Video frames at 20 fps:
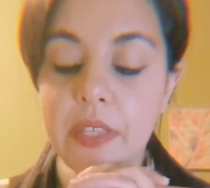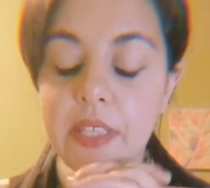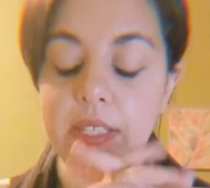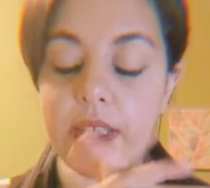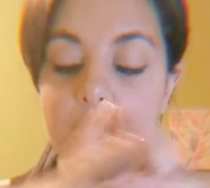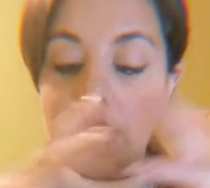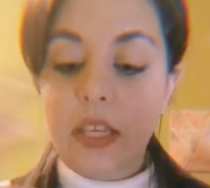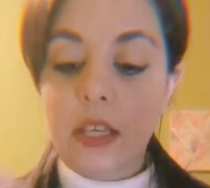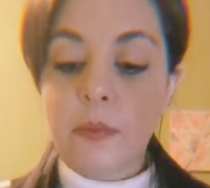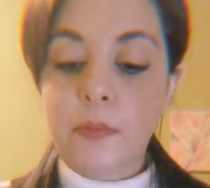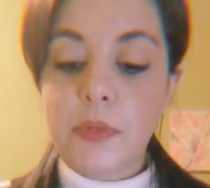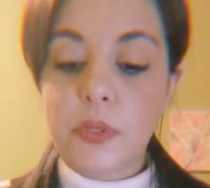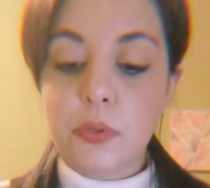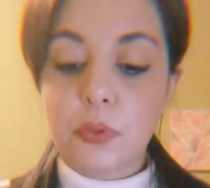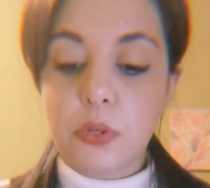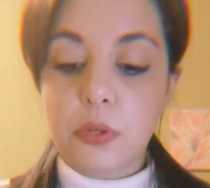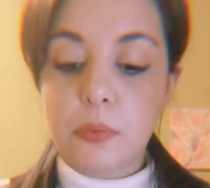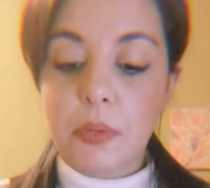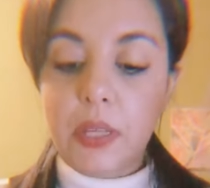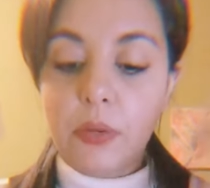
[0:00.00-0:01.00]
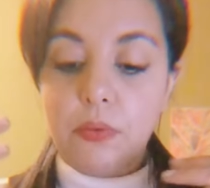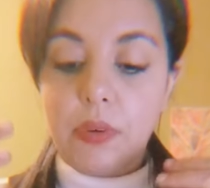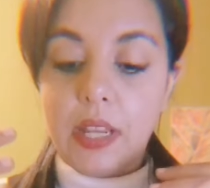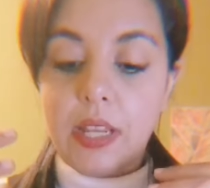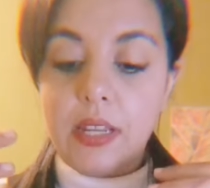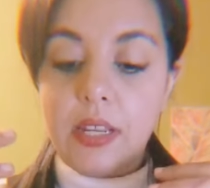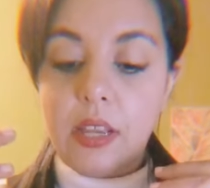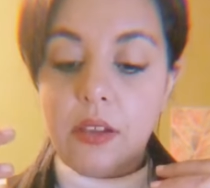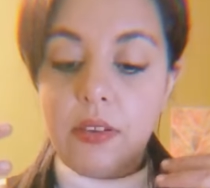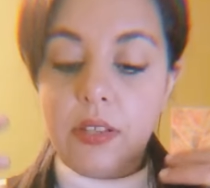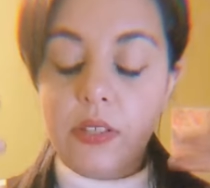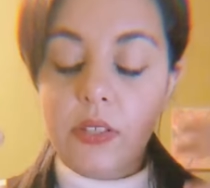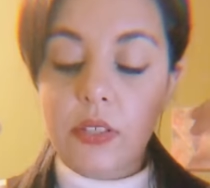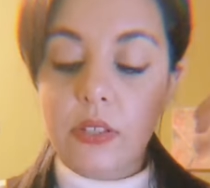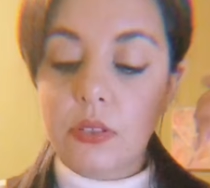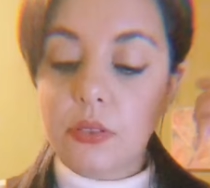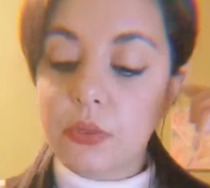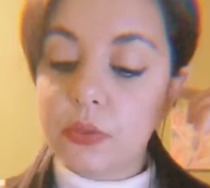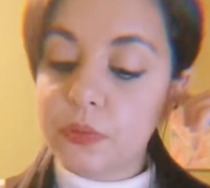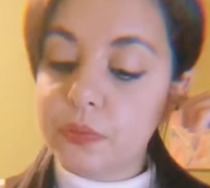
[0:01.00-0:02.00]
it's like absorbing right now, and
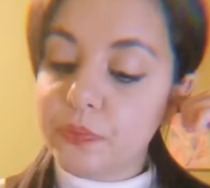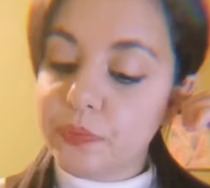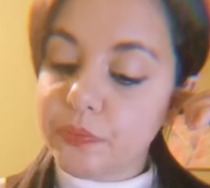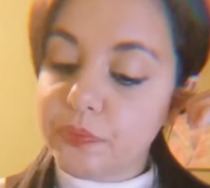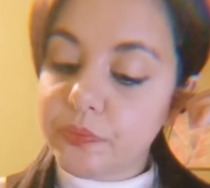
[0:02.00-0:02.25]
so